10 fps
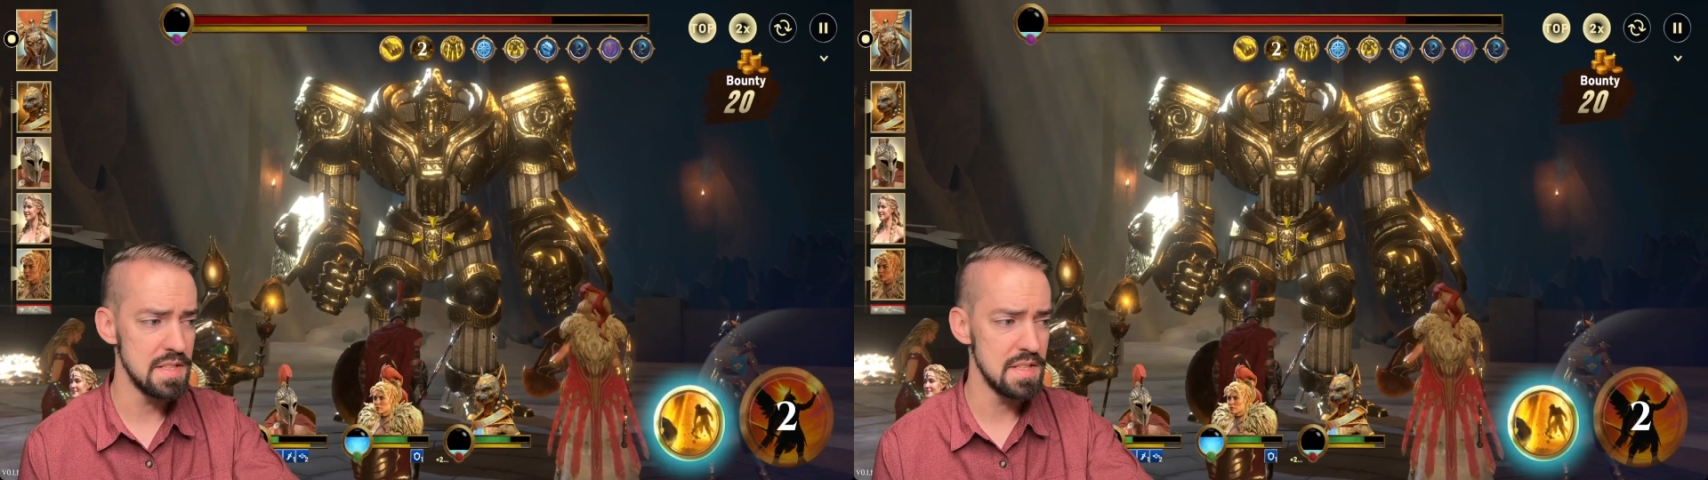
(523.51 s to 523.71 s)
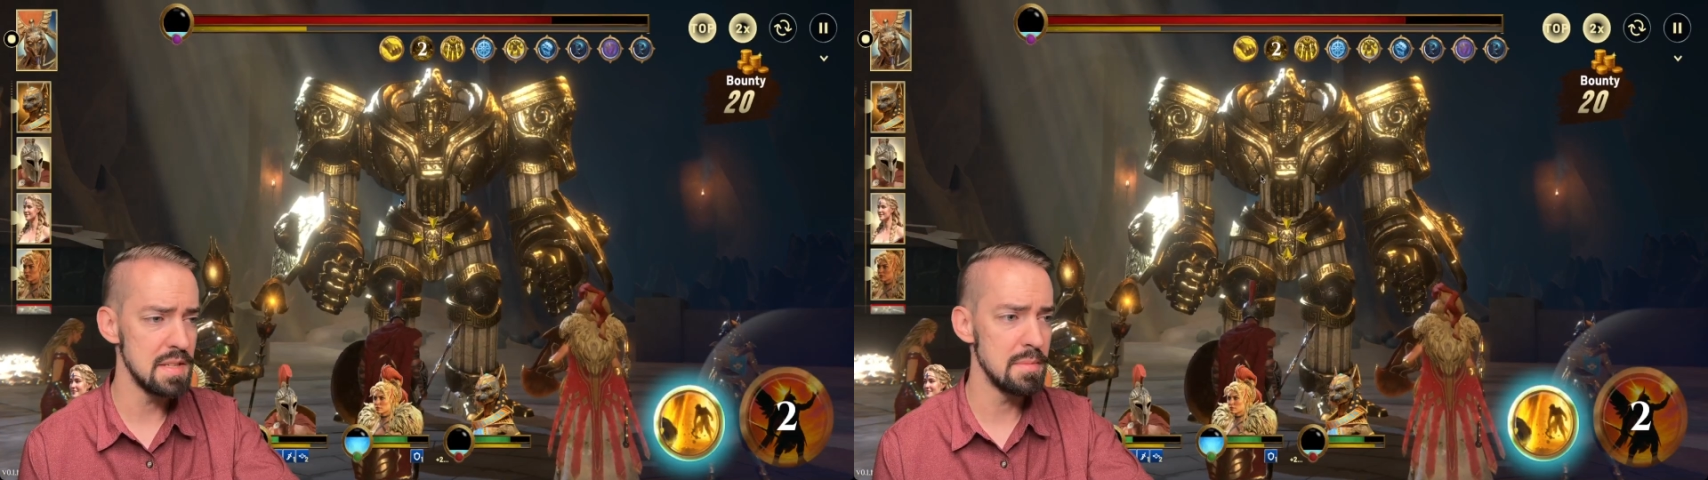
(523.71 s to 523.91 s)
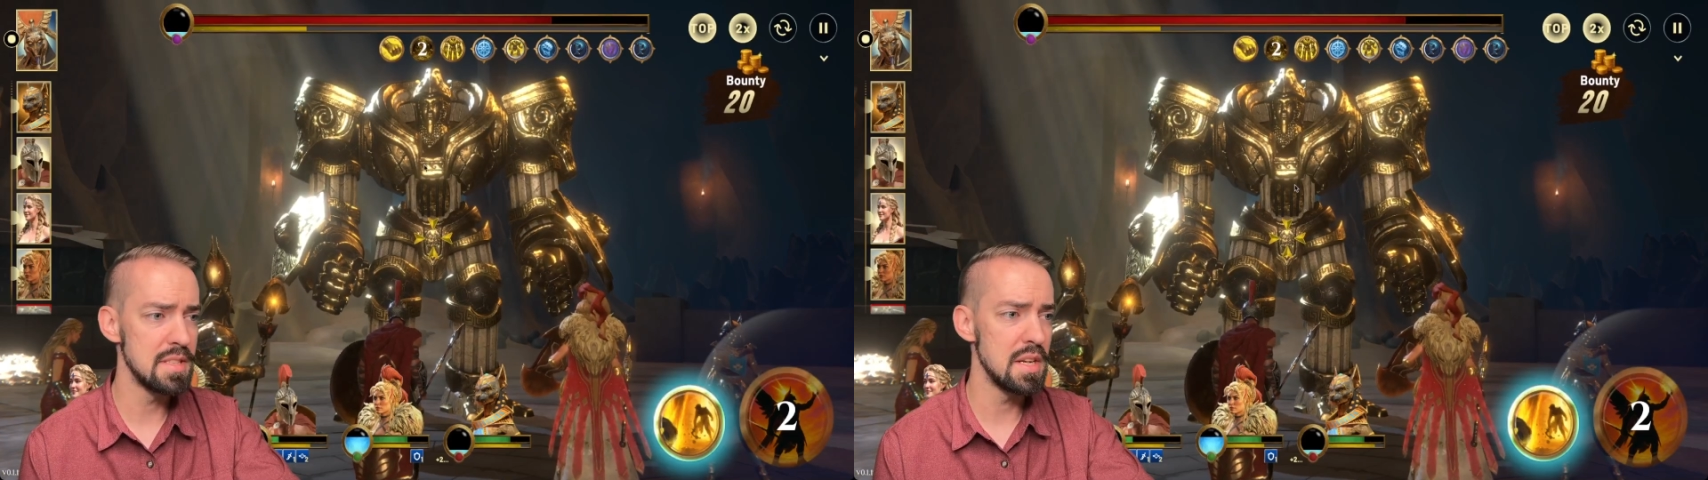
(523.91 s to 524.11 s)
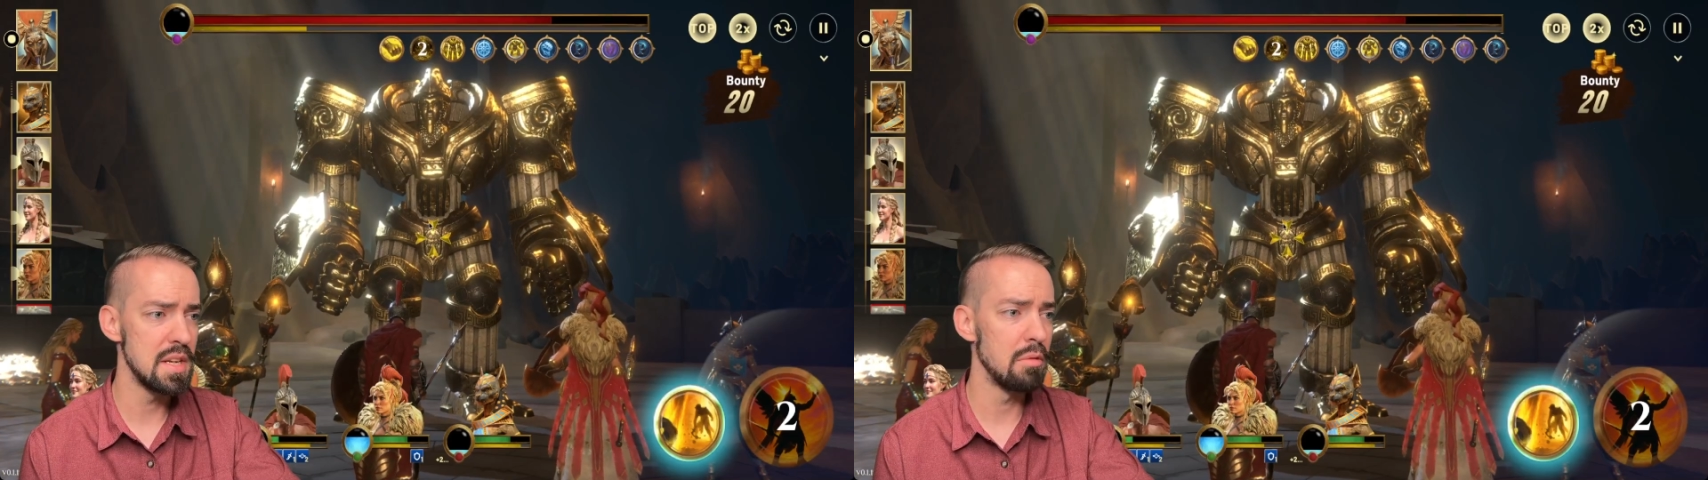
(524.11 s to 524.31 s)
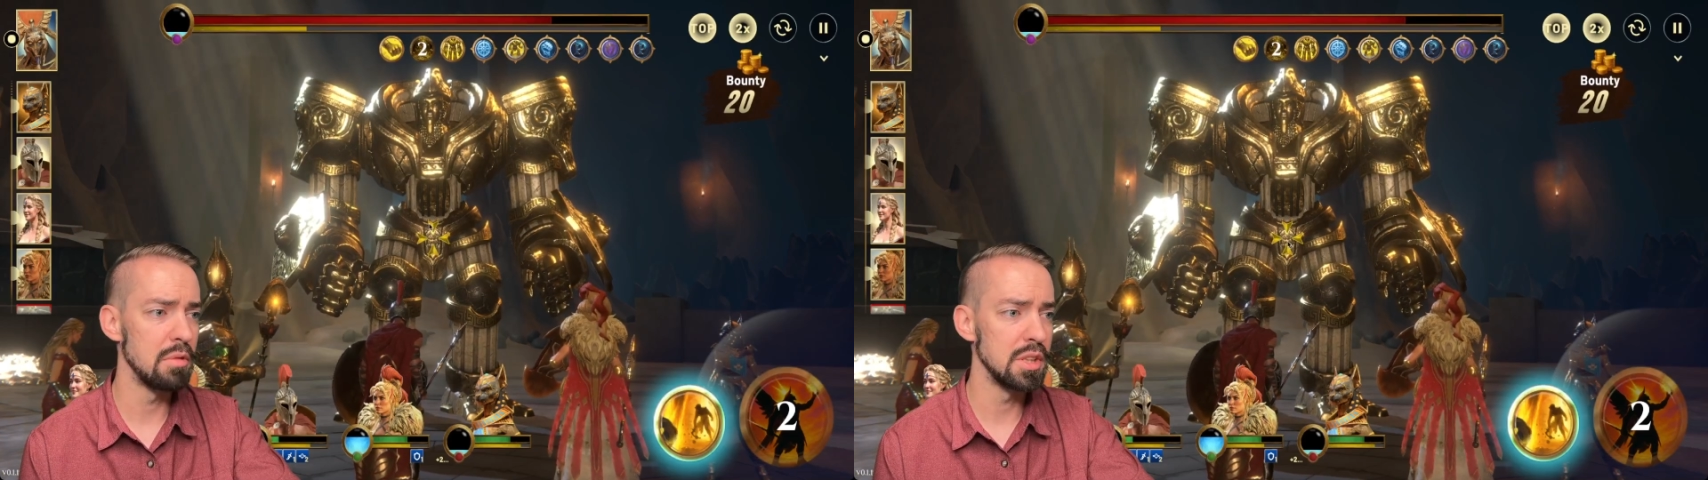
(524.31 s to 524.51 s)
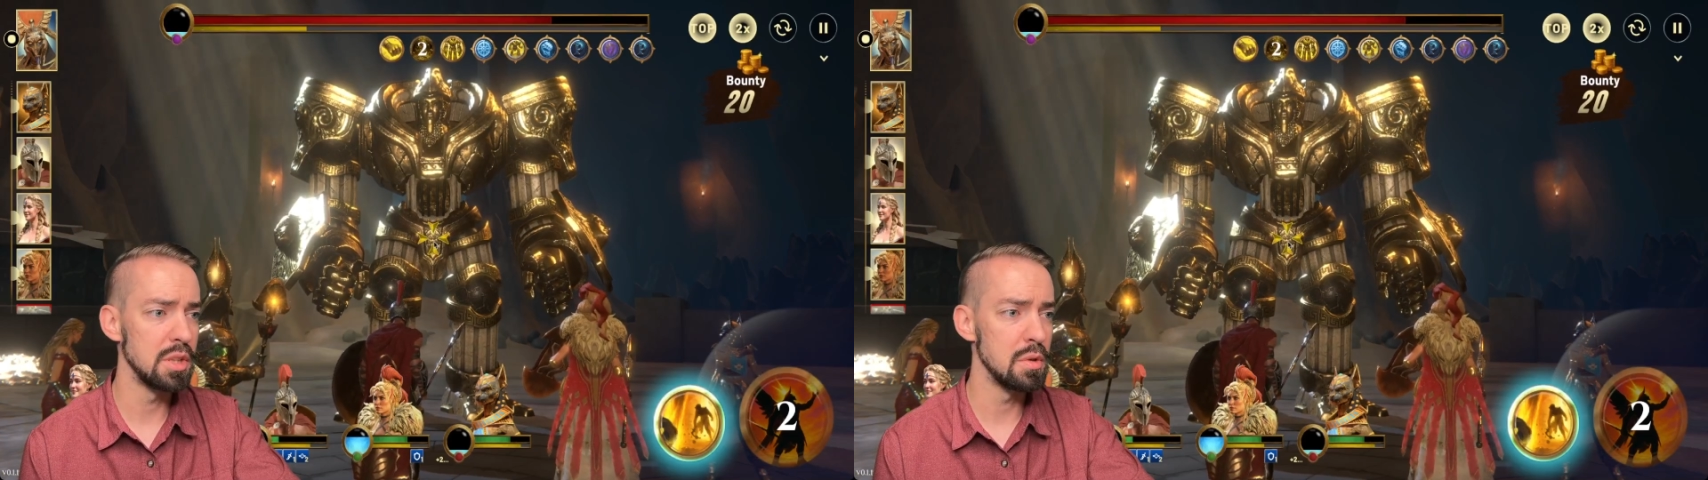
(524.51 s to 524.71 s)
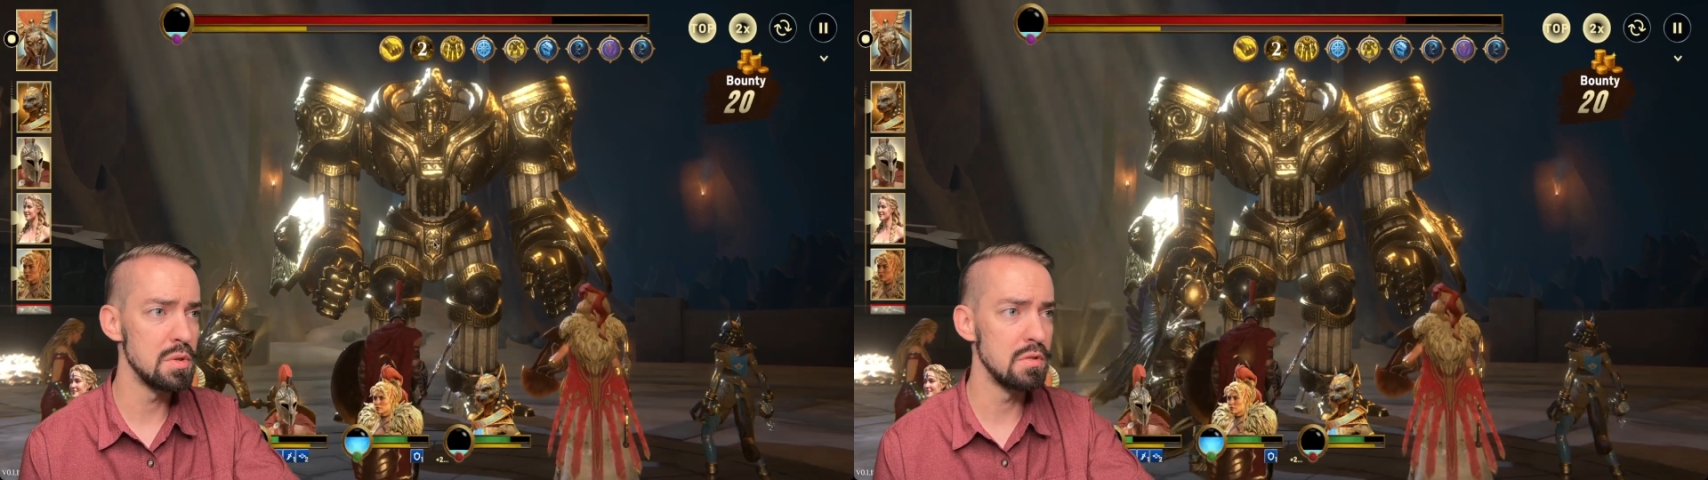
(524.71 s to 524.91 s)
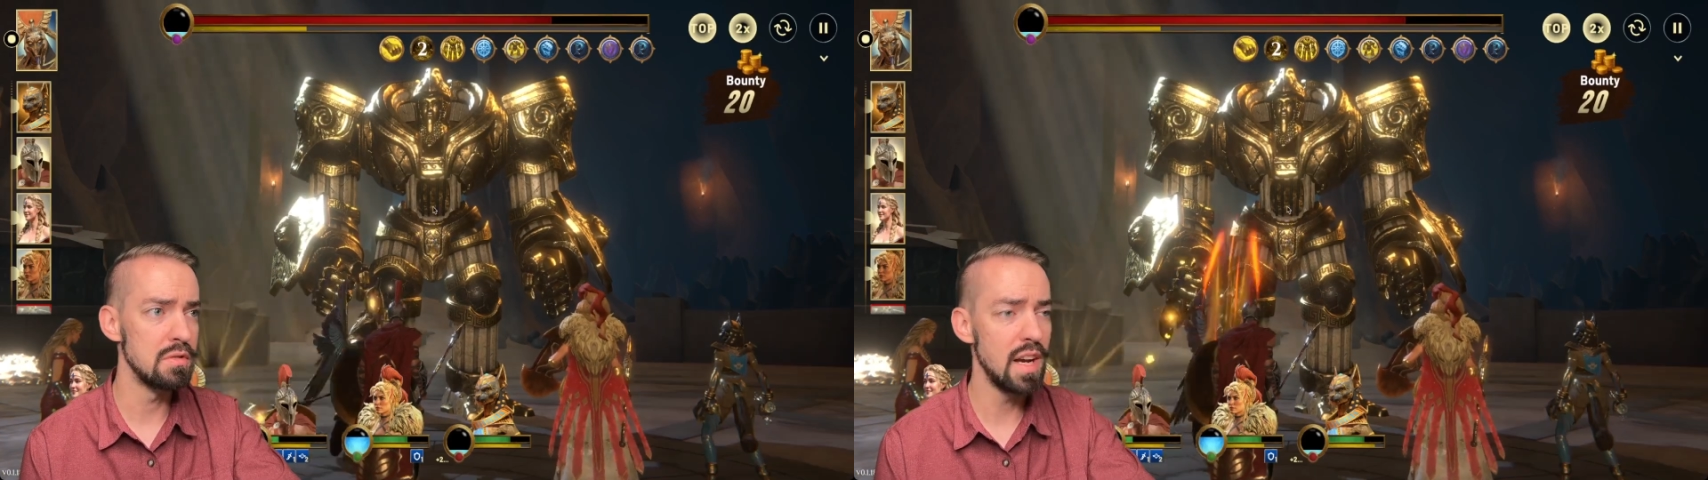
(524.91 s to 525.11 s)
it seemed to not really go
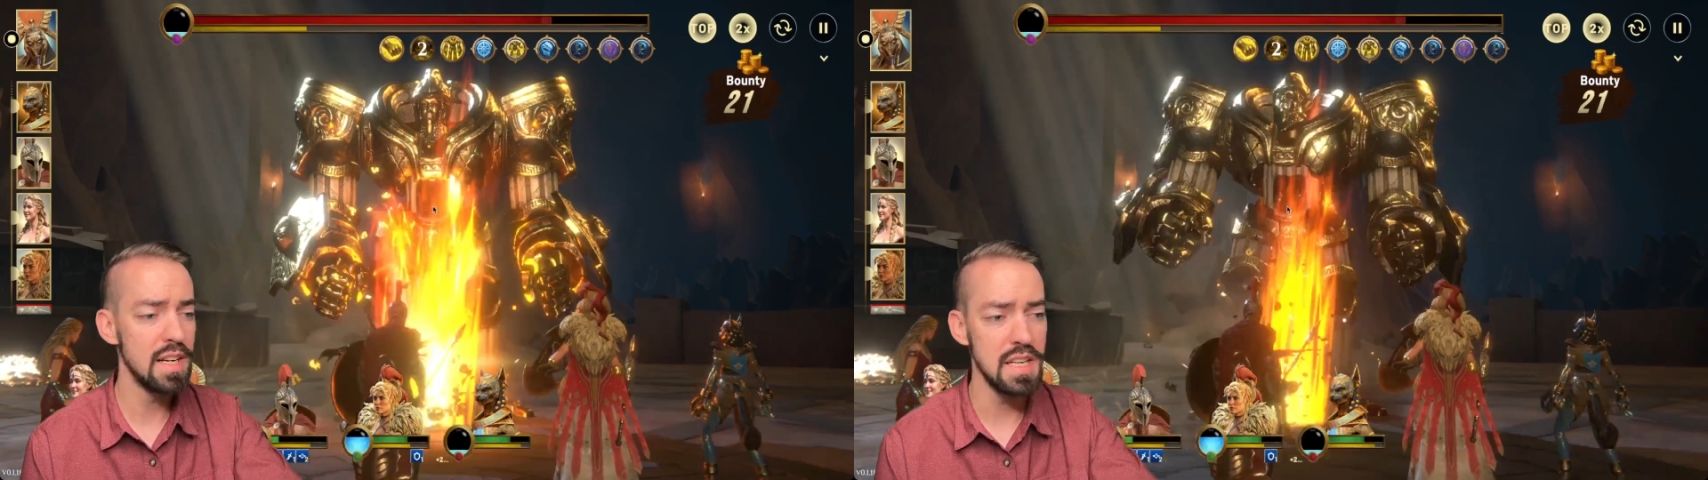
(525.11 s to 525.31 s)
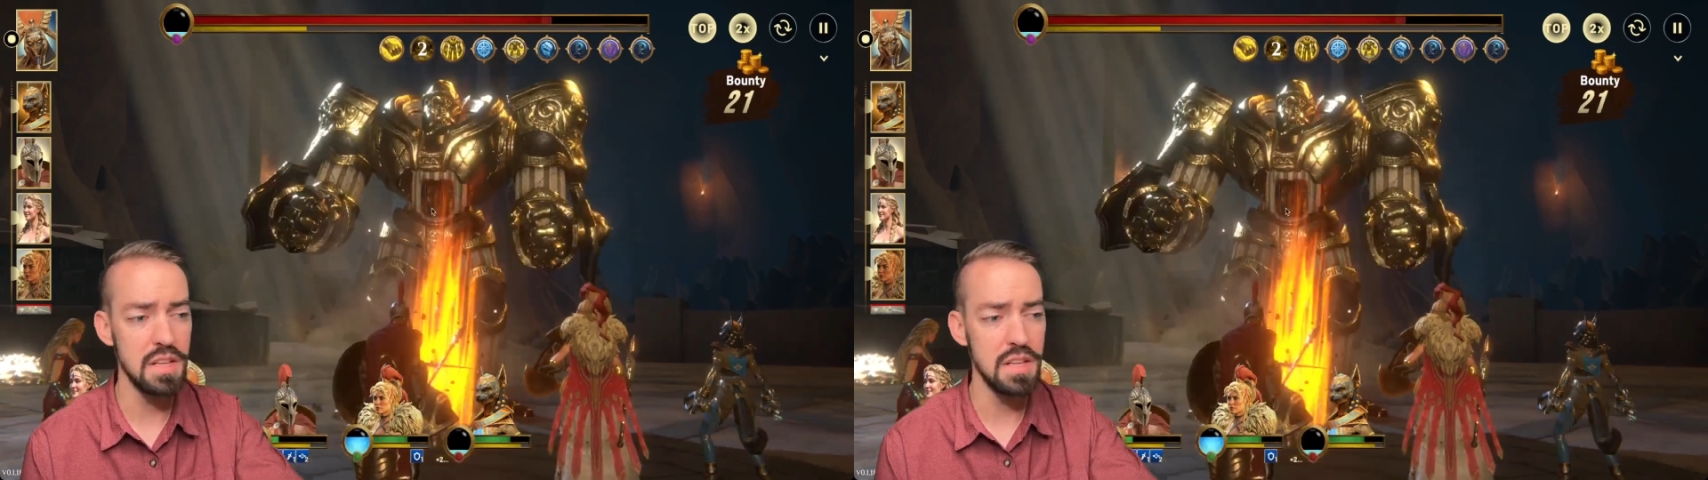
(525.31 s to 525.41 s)
into effect.